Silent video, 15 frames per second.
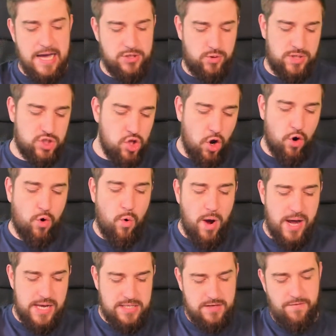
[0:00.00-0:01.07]
So it's not
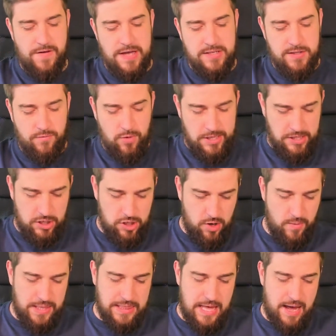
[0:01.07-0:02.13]
quite as effective when you're
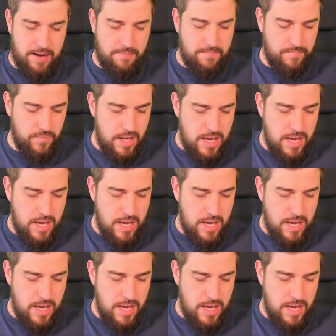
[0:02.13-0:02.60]
doing that.